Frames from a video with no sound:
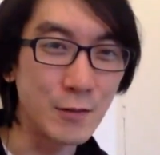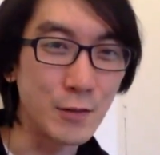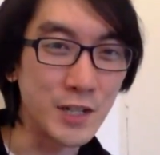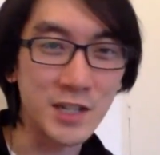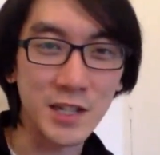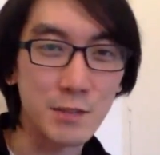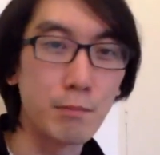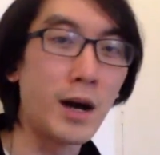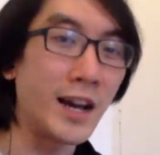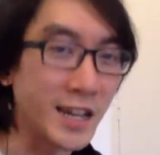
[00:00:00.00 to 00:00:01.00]
which just
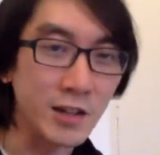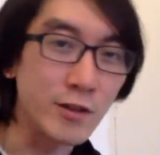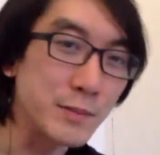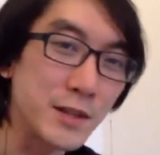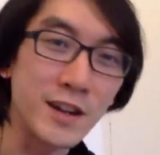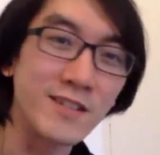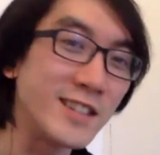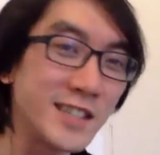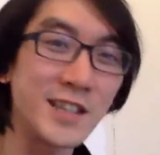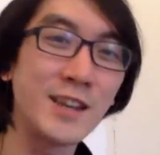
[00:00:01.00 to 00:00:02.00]
mine
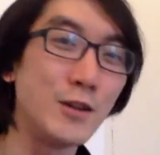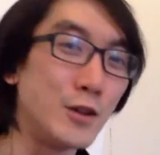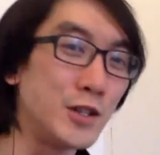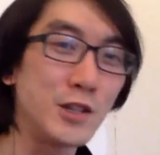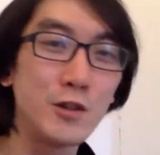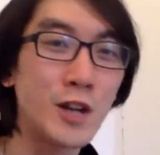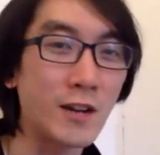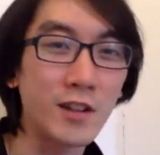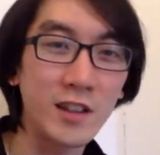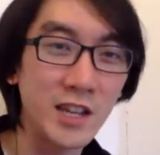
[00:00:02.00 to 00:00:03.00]
cryptocurrency or do
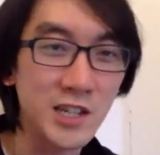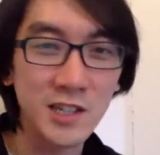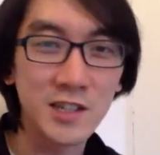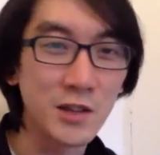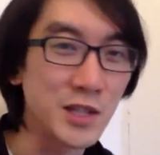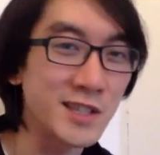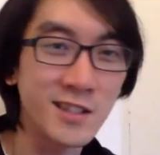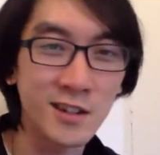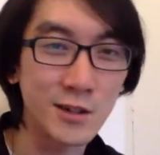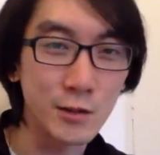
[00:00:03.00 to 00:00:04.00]
calculations on the
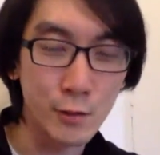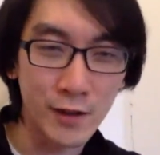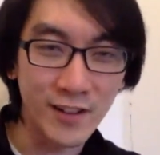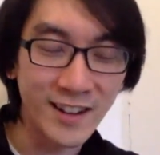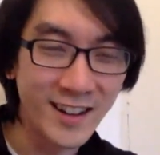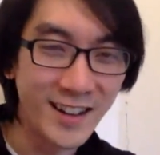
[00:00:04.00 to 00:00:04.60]
stars or whatever.